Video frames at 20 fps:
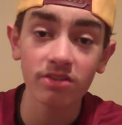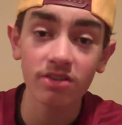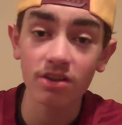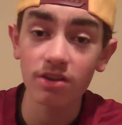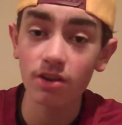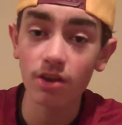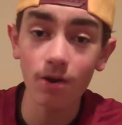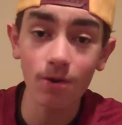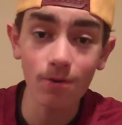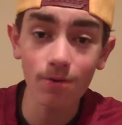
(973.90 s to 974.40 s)
to
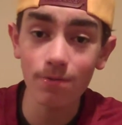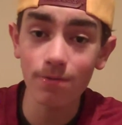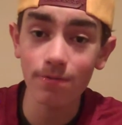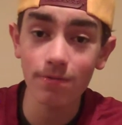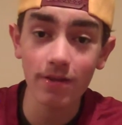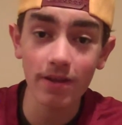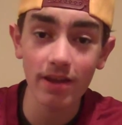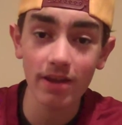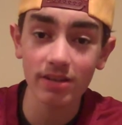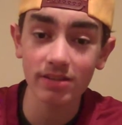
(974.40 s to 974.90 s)
know
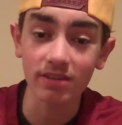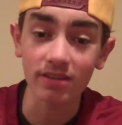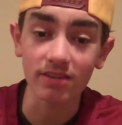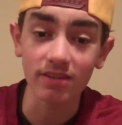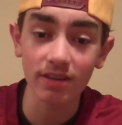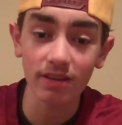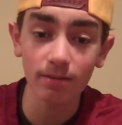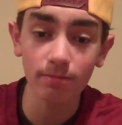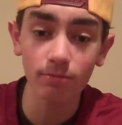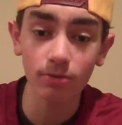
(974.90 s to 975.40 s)
that it's a
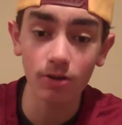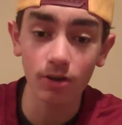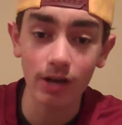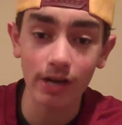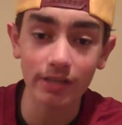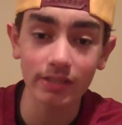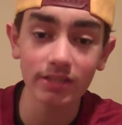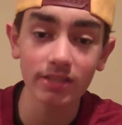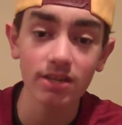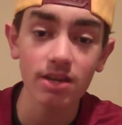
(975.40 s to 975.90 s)
team
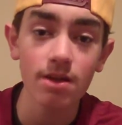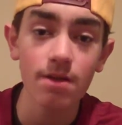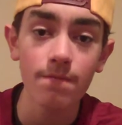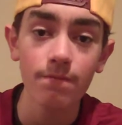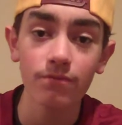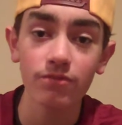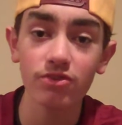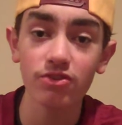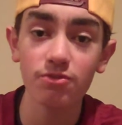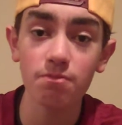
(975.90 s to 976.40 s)
loss,
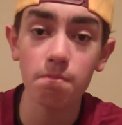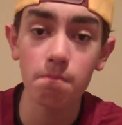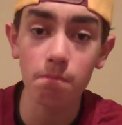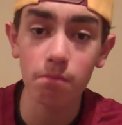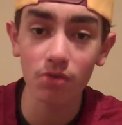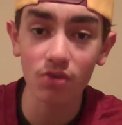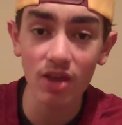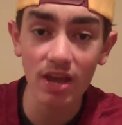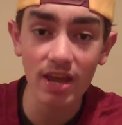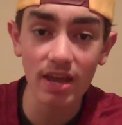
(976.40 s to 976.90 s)
just
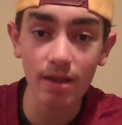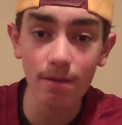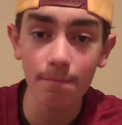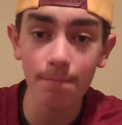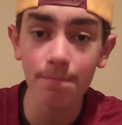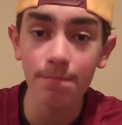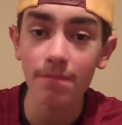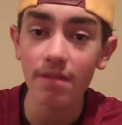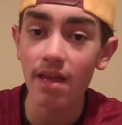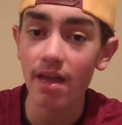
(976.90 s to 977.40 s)

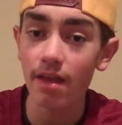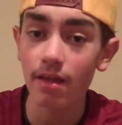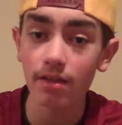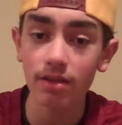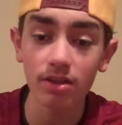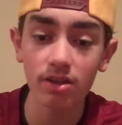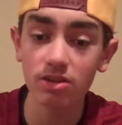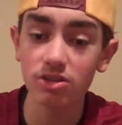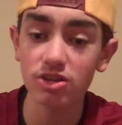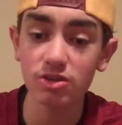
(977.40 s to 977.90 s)
blame it.